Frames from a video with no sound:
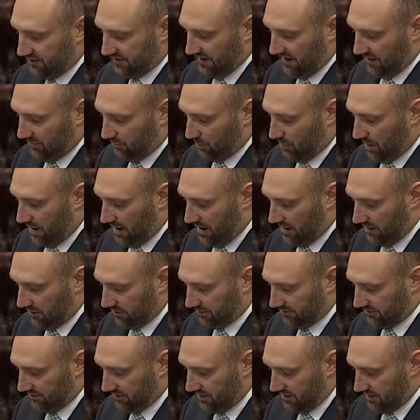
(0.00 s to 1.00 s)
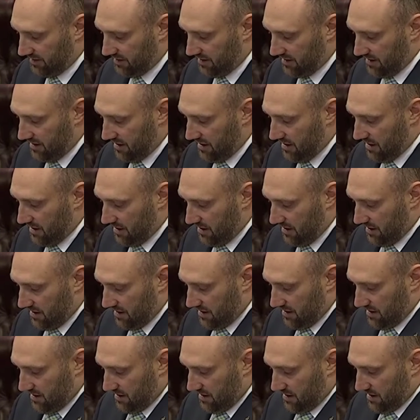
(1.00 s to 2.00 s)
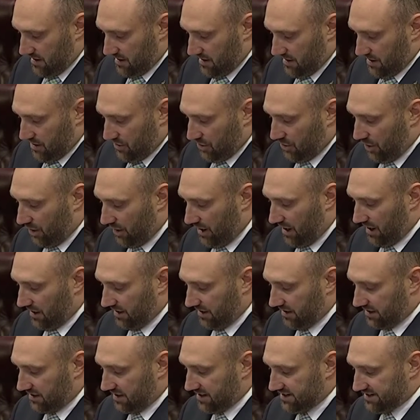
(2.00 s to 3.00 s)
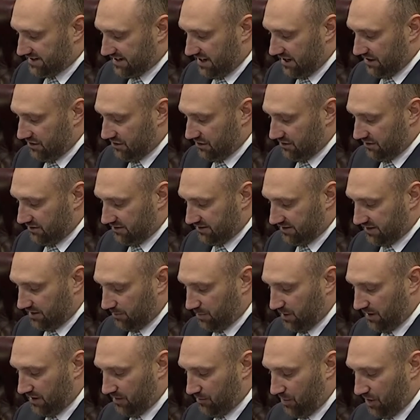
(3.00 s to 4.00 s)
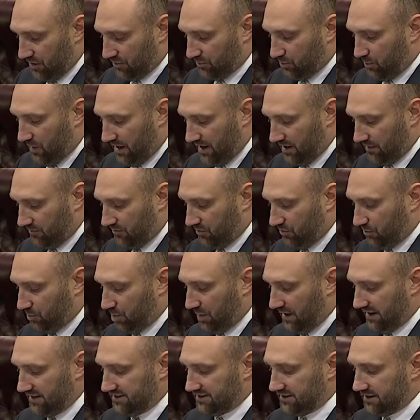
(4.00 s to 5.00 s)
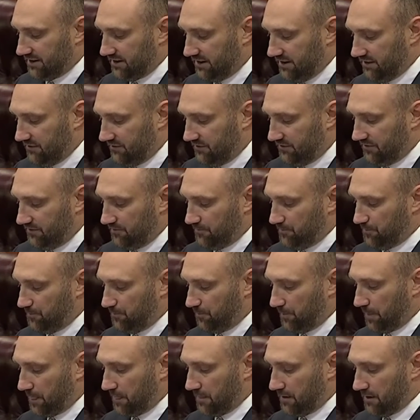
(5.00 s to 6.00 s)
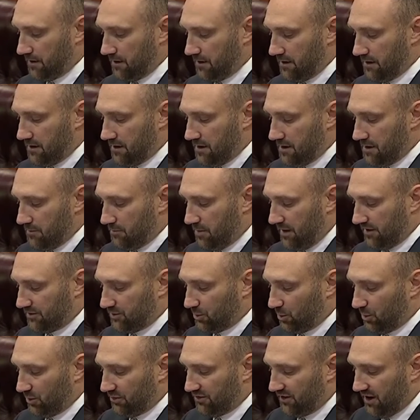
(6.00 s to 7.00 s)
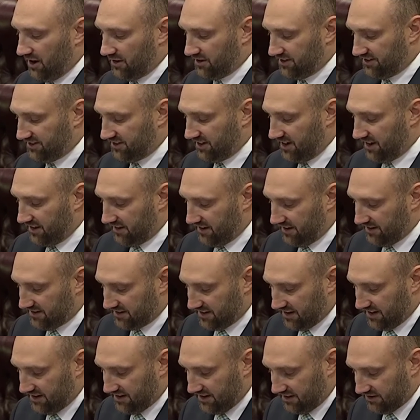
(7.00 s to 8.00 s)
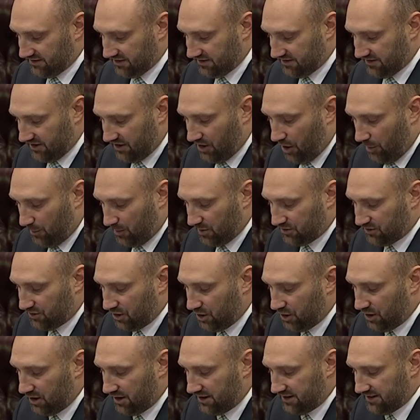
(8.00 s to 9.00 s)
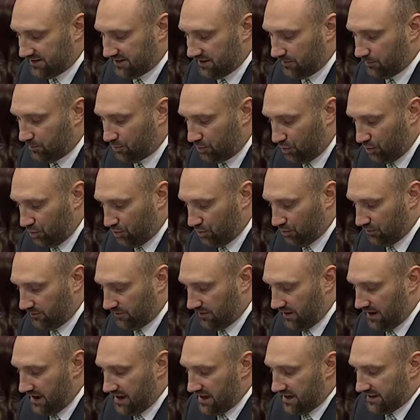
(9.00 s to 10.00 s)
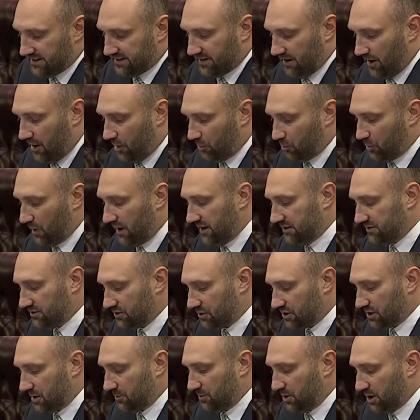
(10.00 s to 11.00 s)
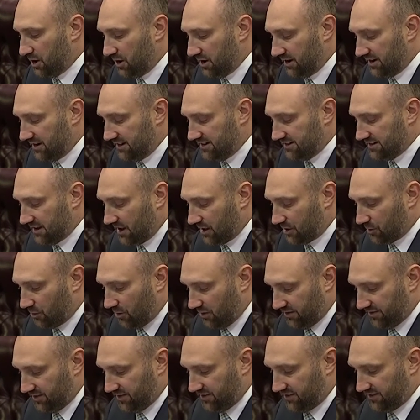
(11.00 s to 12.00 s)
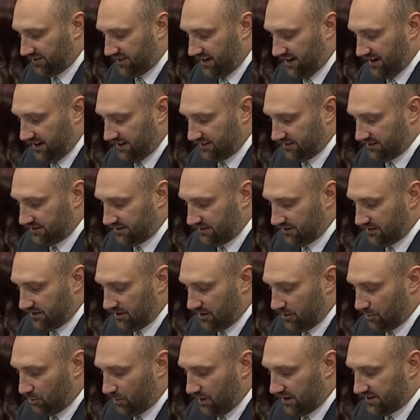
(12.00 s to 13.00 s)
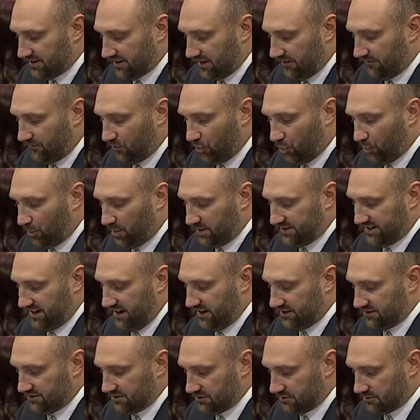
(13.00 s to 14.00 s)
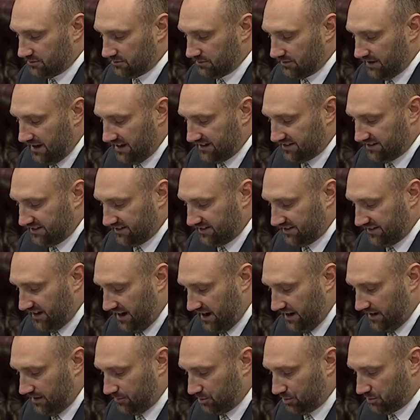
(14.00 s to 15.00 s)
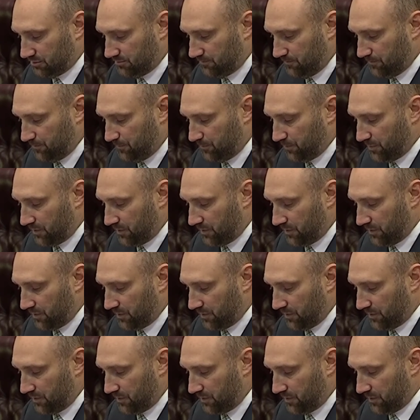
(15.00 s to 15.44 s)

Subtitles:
New South Wales not only continues to be the most wonderful place to live, but to also to see these conditions and opportunities improve so our regional communities across the state reach their full potential as sustainable,